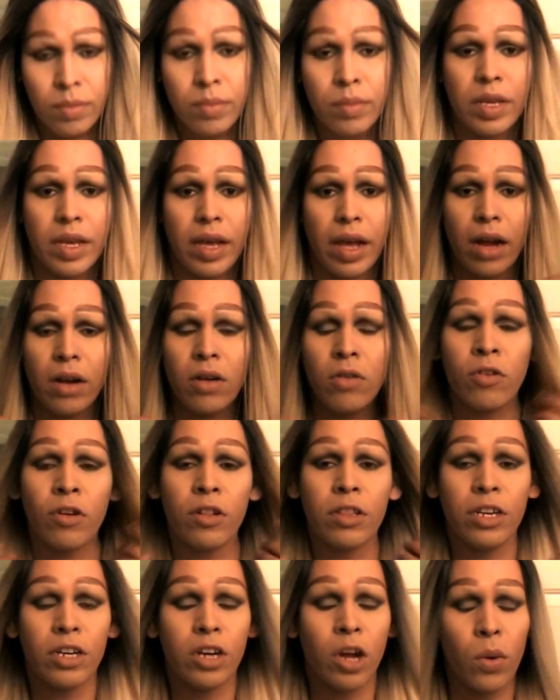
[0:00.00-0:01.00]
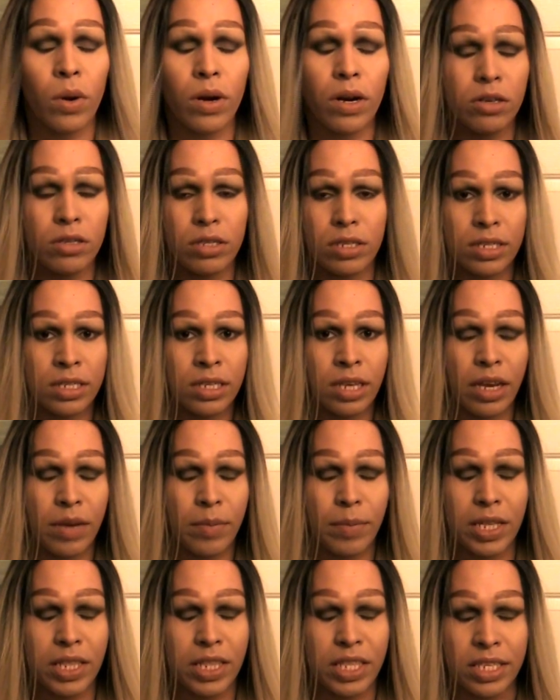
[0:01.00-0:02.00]
Yeah, I don't really know what else to say
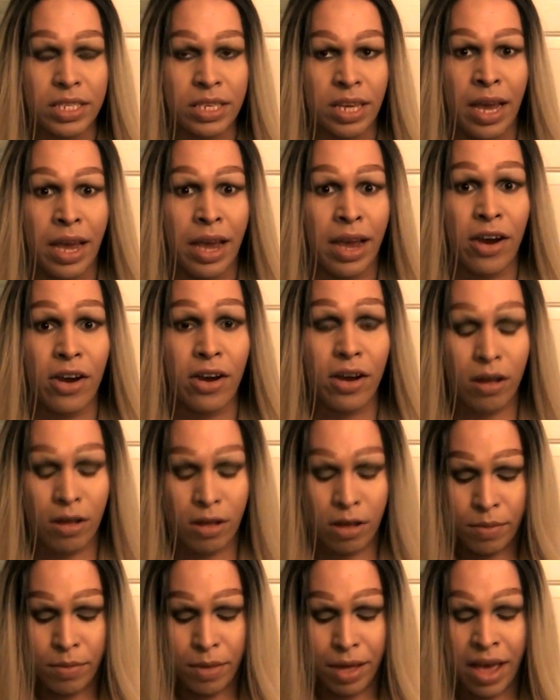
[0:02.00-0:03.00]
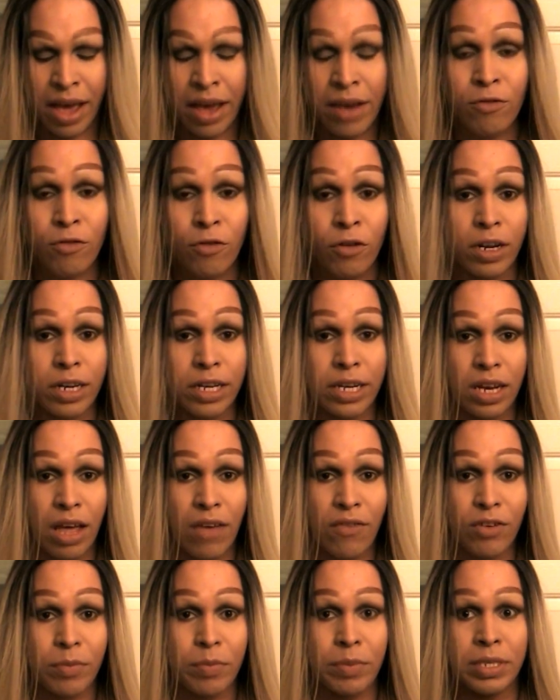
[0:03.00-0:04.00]
about this hair. I really
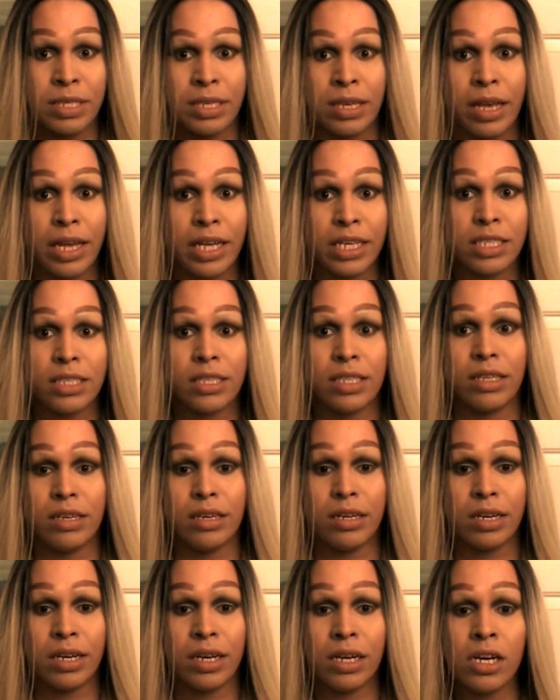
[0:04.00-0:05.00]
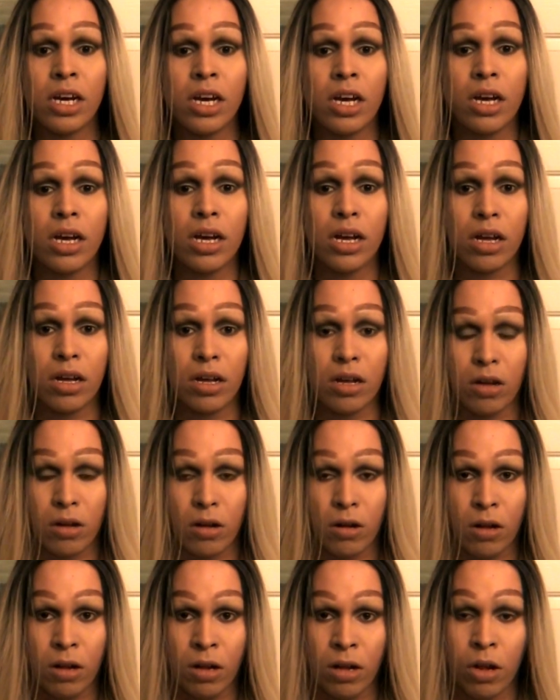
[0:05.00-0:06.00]
love it besides the
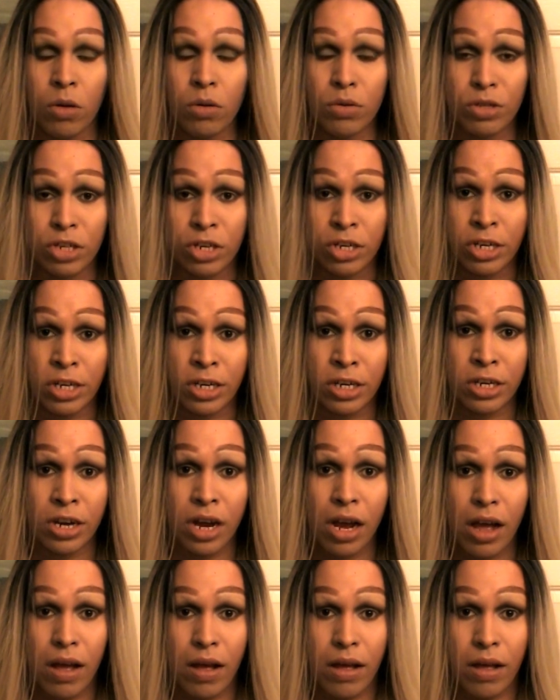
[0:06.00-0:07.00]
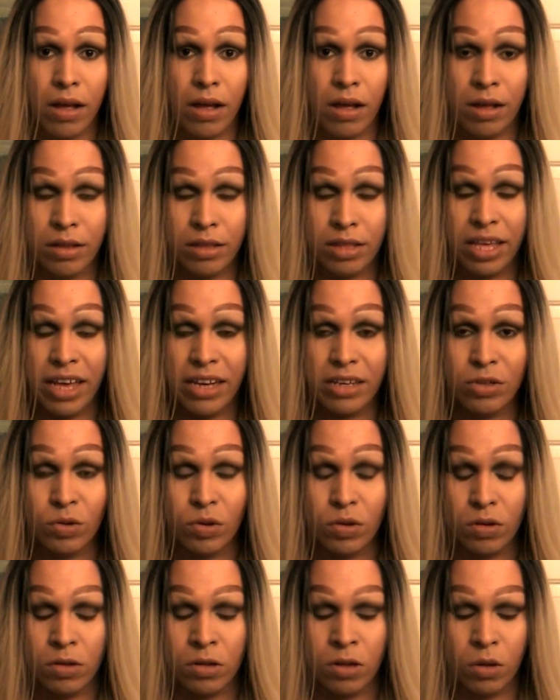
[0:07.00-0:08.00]
closure. Oh, the
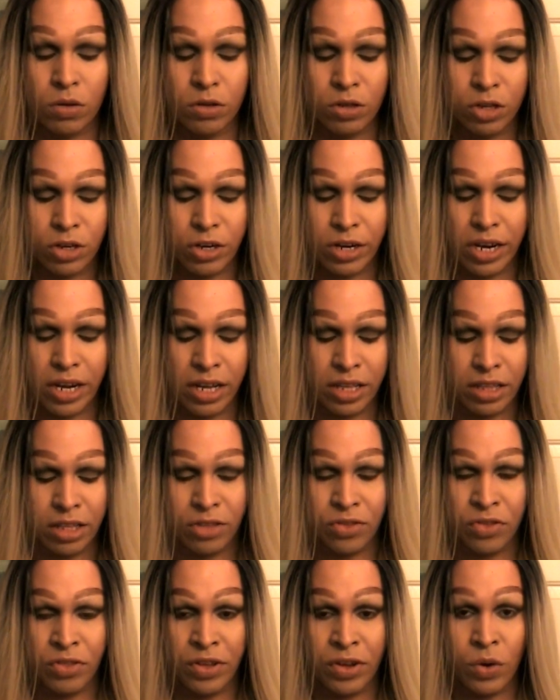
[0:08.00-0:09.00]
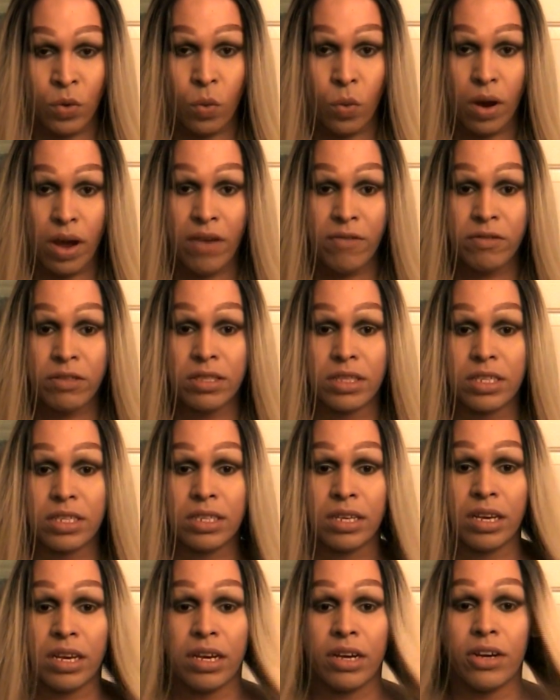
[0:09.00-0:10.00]
actual closure and the thin wefts.
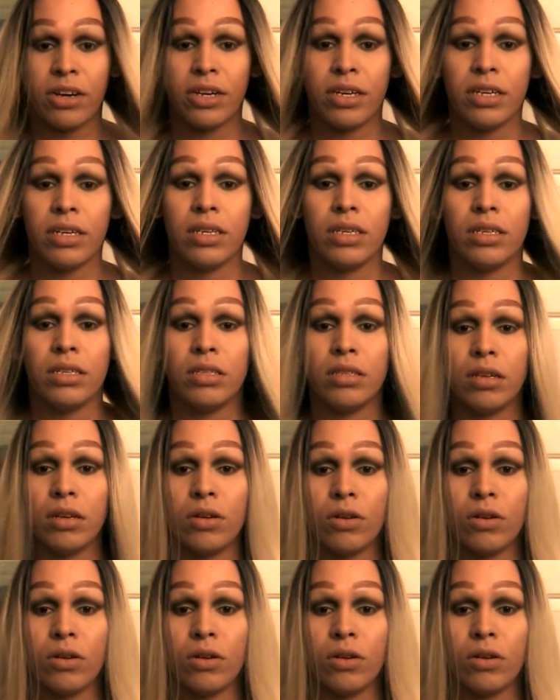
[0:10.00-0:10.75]
This hair is